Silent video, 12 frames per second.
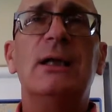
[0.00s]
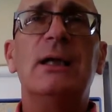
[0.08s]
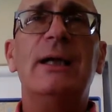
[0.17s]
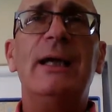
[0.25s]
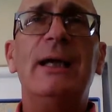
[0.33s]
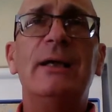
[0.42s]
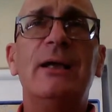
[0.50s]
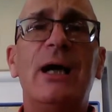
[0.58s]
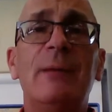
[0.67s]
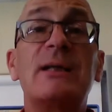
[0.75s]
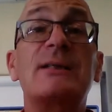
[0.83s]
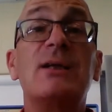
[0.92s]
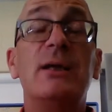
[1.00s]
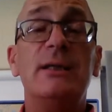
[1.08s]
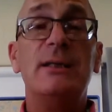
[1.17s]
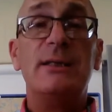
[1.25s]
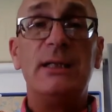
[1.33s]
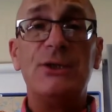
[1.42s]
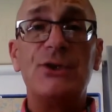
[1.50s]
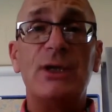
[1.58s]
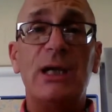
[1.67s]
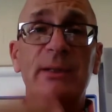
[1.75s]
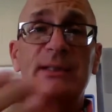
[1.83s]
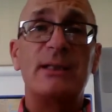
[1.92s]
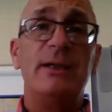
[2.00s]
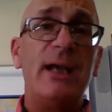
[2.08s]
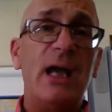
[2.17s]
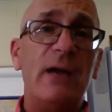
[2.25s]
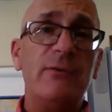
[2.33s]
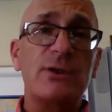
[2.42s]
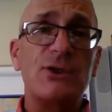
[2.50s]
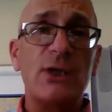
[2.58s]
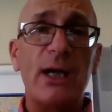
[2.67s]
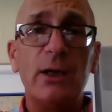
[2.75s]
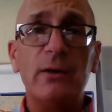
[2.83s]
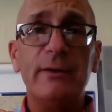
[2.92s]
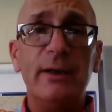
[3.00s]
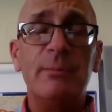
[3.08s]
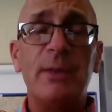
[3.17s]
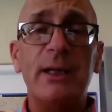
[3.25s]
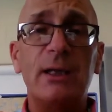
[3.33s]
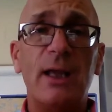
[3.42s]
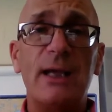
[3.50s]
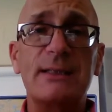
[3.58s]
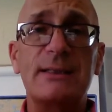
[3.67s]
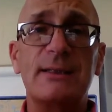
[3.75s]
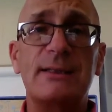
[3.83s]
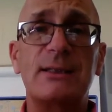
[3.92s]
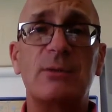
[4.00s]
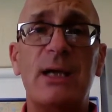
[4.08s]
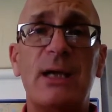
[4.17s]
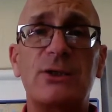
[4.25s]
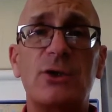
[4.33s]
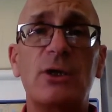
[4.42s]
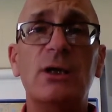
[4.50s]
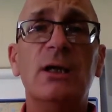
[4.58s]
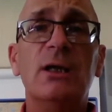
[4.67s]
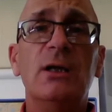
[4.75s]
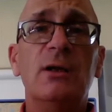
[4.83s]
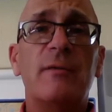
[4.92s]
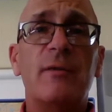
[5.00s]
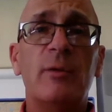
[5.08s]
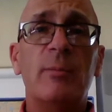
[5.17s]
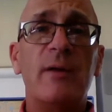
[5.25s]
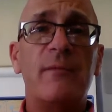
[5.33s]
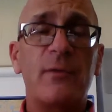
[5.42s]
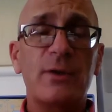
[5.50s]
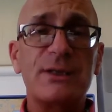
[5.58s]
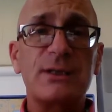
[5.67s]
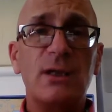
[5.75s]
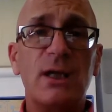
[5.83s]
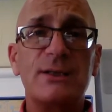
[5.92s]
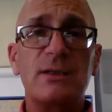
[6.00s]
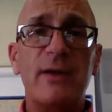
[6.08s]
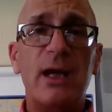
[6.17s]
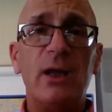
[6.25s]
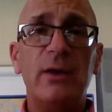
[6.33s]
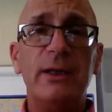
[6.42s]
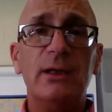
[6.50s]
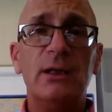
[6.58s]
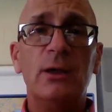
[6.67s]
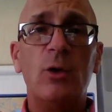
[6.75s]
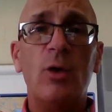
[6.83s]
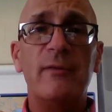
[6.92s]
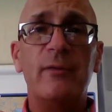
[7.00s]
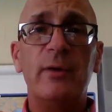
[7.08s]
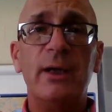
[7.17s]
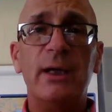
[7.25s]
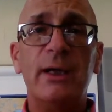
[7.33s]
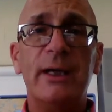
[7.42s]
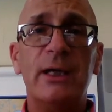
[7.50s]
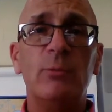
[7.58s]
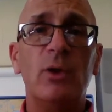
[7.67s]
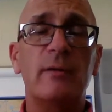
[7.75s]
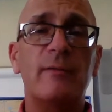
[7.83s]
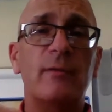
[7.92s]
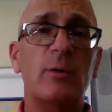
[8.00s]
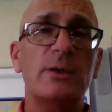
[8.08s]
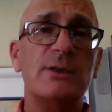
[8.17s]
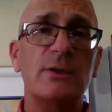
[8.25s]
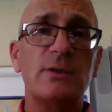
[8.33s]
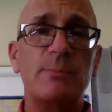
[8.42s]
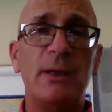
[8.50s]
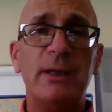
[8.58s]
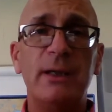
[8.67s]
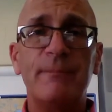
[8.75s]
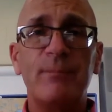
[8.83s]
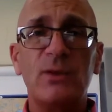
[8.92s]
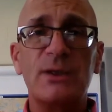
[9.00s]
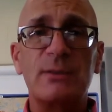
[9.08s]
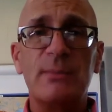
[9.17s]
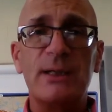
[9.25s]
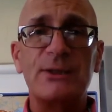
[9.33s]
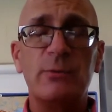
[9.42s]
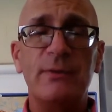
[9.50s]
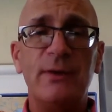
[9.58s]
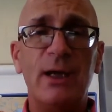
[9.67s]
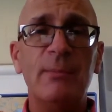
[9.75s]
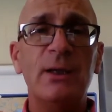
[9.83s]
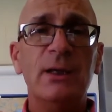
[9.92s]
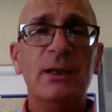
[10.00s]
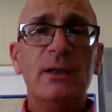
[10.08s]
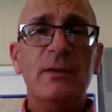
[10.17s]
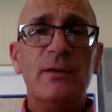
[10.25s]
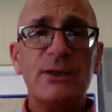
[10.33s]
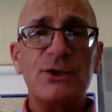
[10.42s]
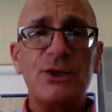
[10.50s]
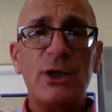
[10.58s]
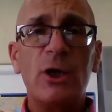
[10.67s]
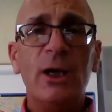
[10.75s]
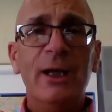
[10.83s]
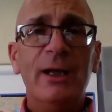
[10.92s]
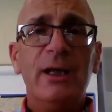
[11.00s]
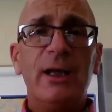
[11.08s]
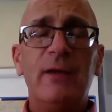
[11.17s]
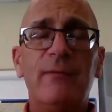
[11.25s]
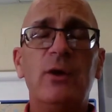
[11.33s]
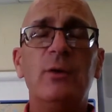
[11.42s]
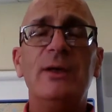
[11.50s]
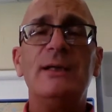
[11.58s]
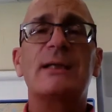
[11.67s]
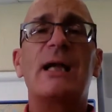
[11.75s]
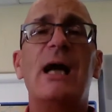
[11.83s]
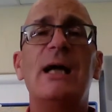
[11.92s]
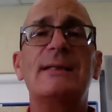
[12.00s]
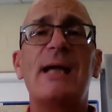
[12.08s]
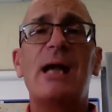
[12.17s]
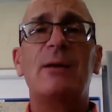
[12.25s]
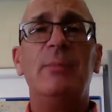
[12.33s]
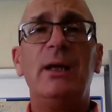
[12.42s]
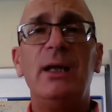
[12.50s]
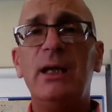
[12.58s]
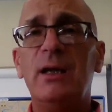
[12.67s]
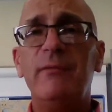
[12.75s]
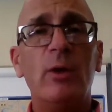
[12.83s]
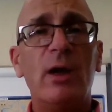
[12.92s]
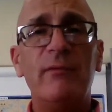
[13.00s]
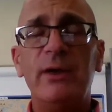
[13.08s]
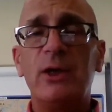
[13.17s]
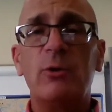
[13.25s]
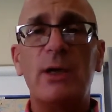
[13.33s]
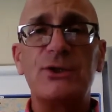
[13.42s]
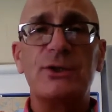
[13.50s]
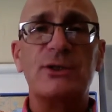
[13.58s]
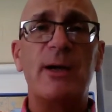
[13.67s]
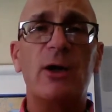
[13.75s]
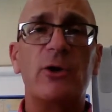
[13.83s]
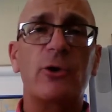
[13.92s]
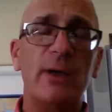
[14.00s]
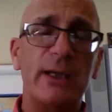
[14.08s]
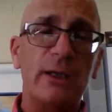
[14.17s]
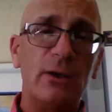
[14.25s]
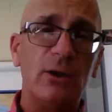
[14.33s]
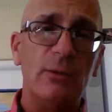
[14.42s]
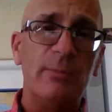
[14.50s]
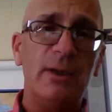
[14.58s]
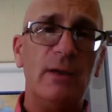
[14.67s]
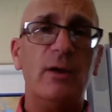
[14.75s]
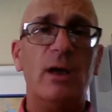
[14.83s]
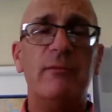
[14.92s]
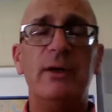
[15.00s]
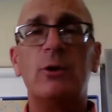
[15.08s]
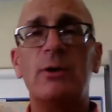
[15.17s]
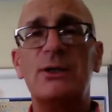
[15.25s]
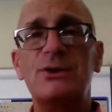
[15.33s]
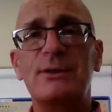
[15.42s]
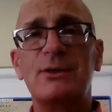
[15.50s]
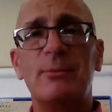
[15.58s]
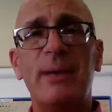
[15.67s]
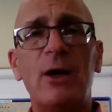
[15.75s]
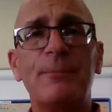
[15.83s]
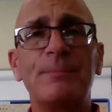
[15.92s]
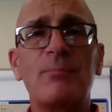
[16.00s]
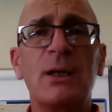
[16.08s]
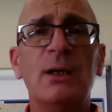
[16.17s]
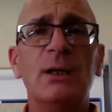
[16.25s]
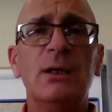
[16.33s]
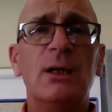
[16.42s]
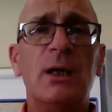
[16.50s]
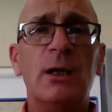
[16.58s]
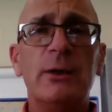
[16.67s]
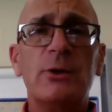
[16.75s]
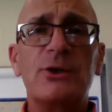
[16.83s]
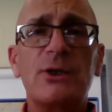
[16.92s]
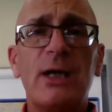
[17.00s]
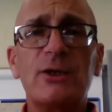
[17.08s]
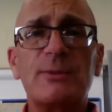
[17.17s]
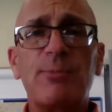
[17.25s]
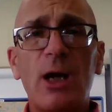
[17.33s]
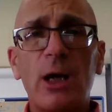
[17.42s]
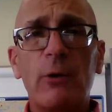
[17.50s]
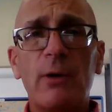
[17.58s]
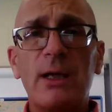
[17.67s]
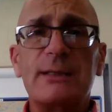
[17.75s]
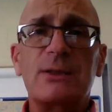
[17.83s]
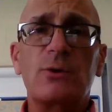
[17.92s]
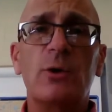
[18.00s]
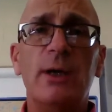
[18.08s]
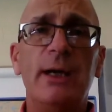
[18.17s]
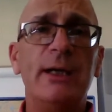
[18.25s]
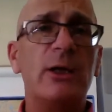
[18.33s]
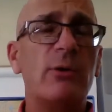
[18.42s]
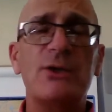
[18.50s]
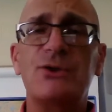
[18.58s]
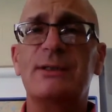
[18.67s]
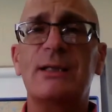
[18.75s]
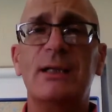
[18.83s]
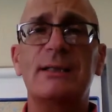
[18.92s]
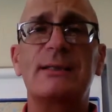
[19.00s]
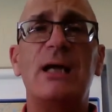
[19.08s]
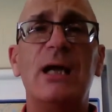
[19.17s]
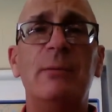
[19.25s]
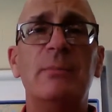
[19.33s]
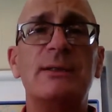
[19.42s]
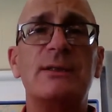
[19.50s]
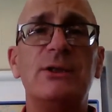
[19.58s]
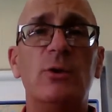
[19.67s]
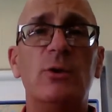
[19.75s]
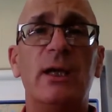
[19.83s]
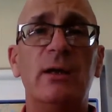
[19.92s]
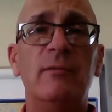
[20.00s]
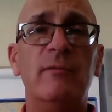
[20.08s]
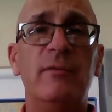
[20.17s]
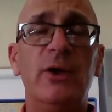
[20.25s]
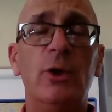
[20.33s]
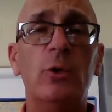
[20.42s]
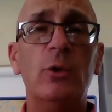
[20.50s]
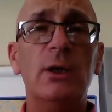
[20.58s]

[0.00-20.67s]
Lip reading: and I'm excited to teach it. I'm excited to have your child in my class this semester for my first Hudson Valley offering, and I'm looking forward to spending the semester with them this year. If you need to contact me, if you have any questions about curriculum, if you have any questions about your child's progress or any questions on assignments, you can view